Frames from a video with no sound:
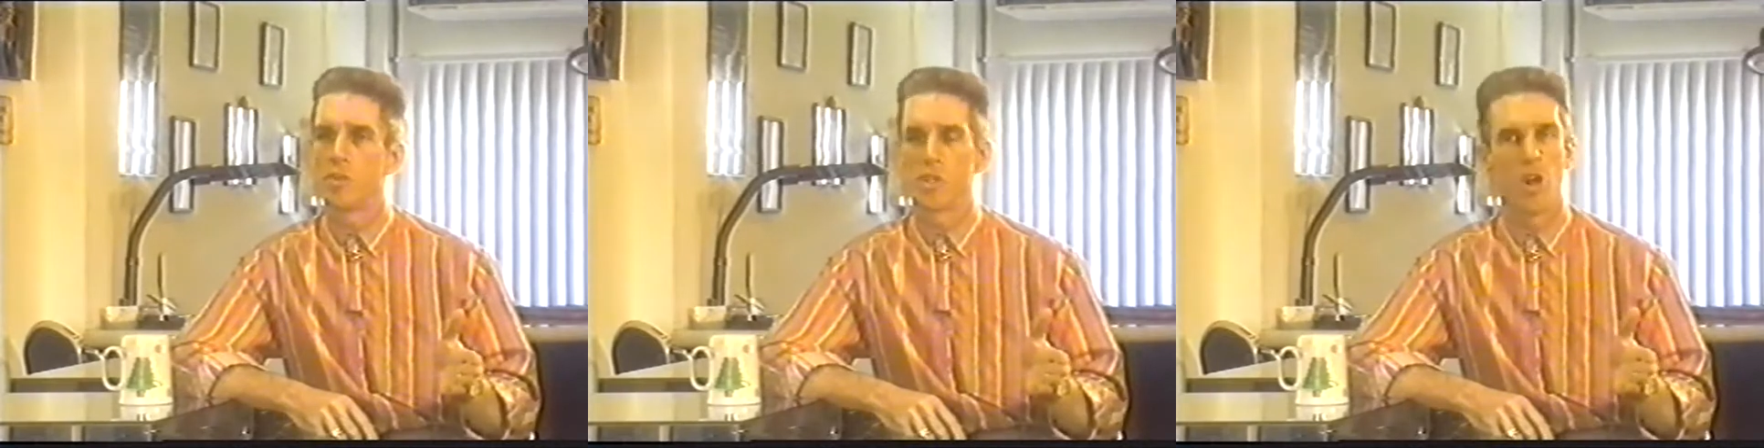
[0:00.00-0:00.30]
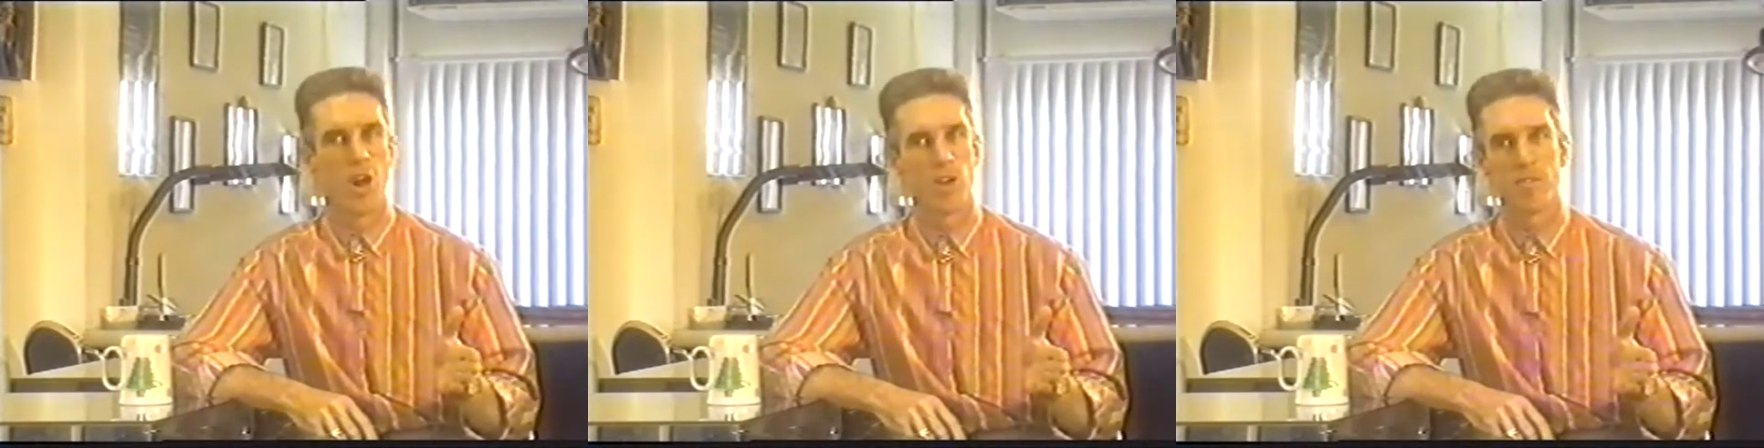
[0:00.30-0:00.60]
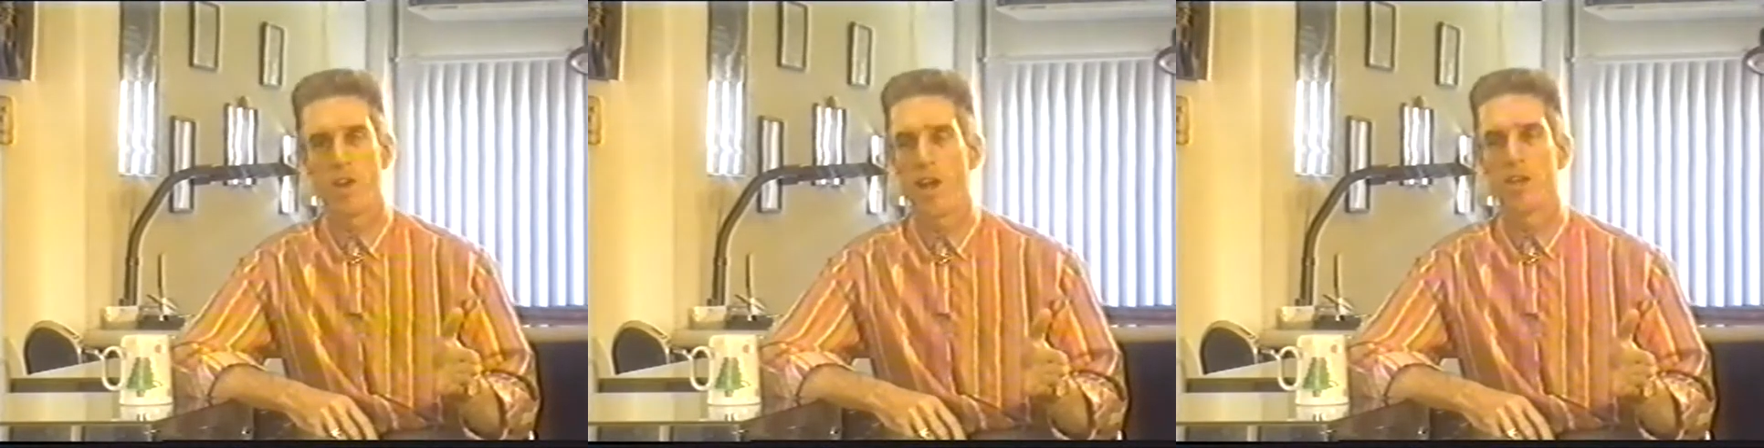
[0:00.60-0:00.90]
But they're harder
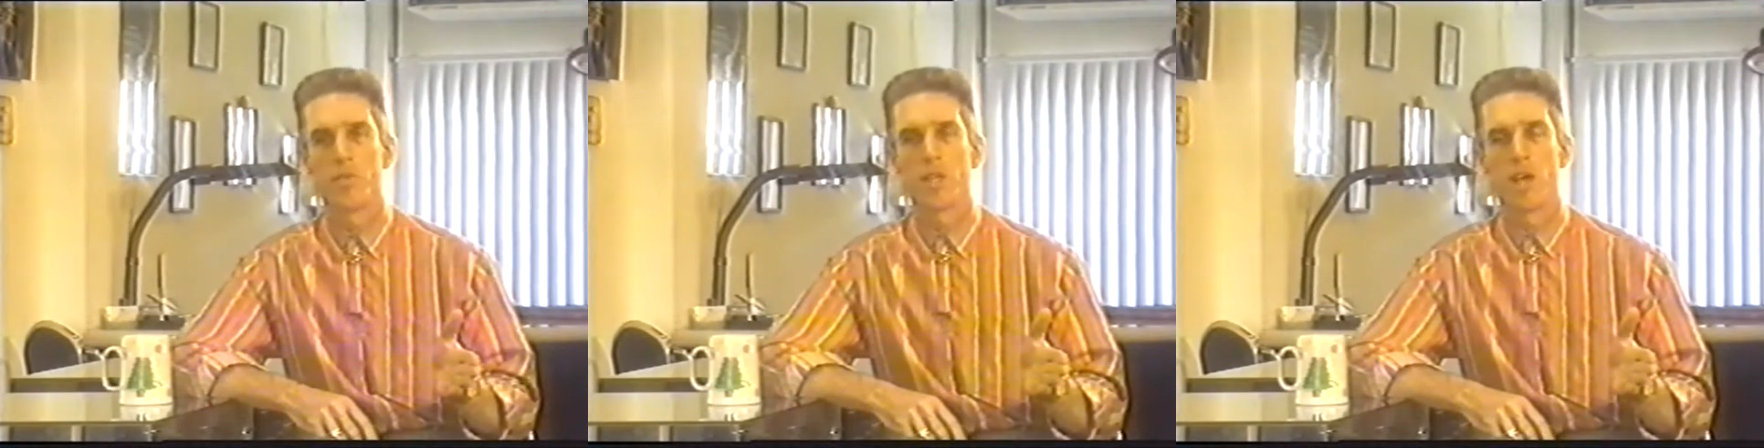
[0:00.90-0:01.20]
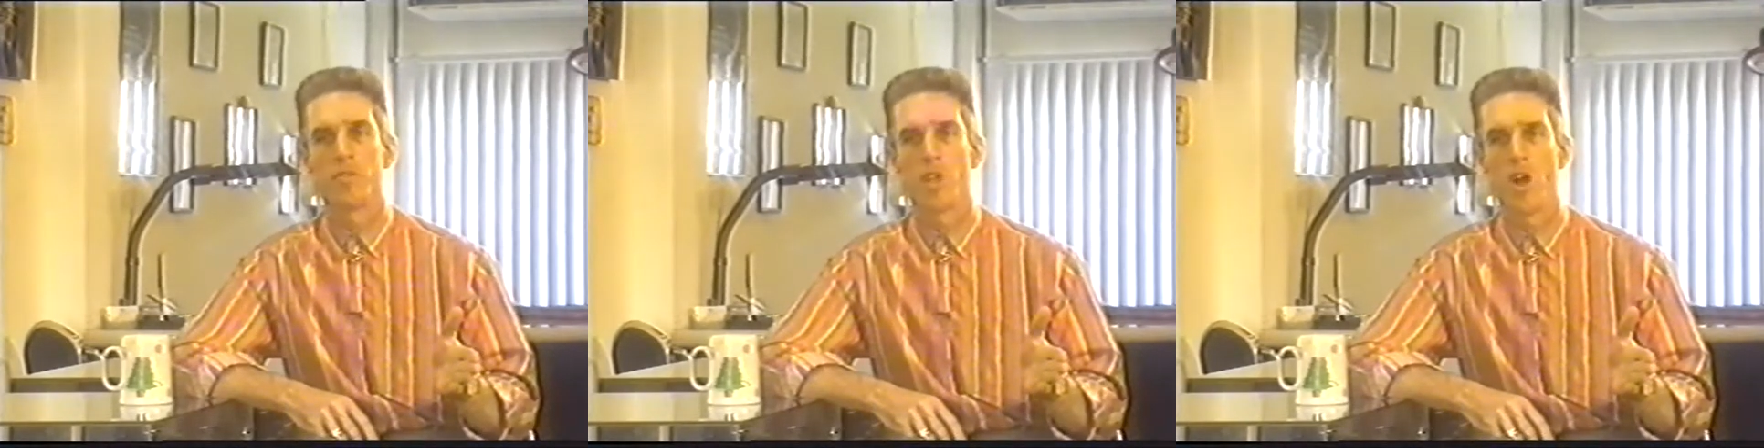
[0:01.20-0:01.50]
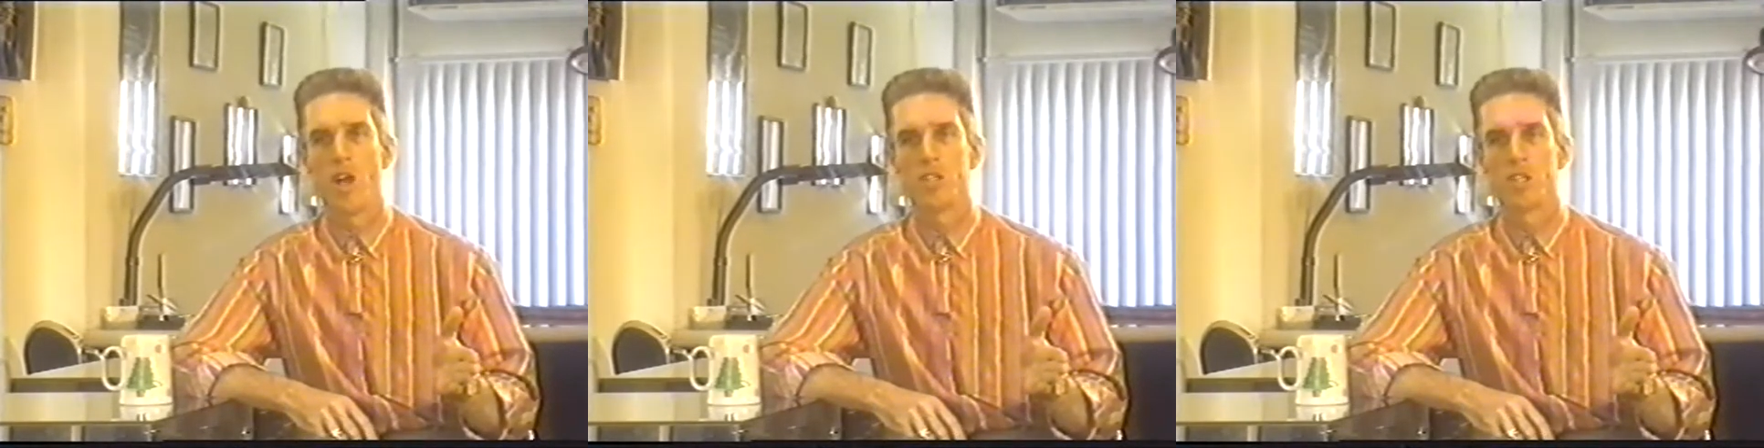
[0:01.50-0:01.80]
to find without
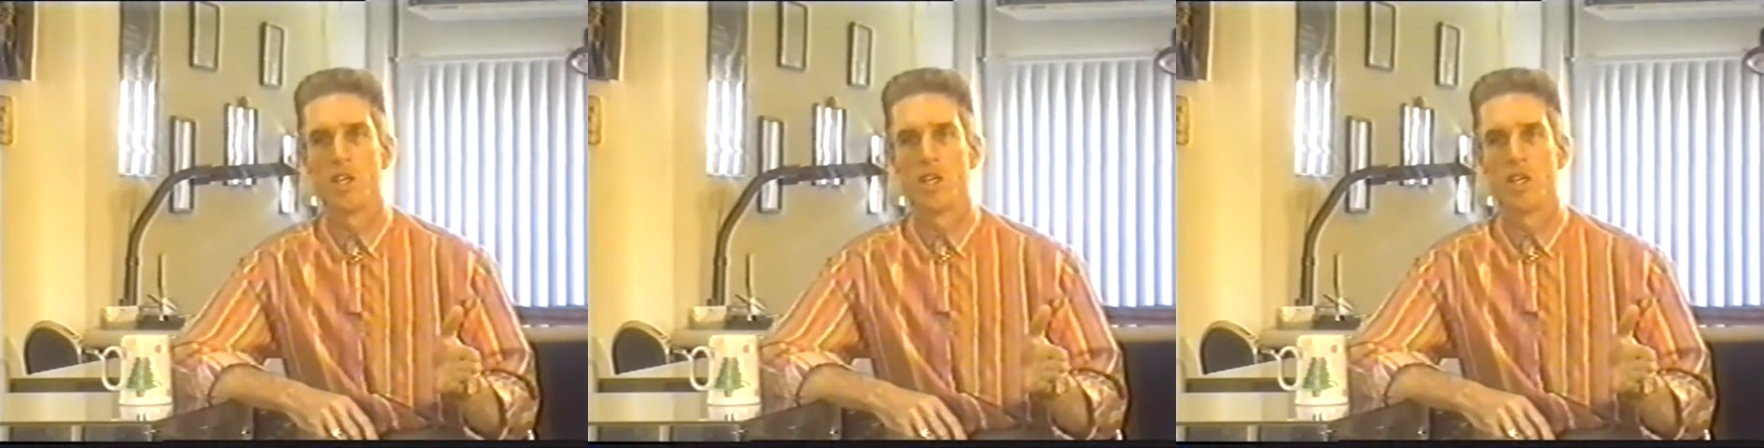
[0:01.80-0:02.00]
flaws,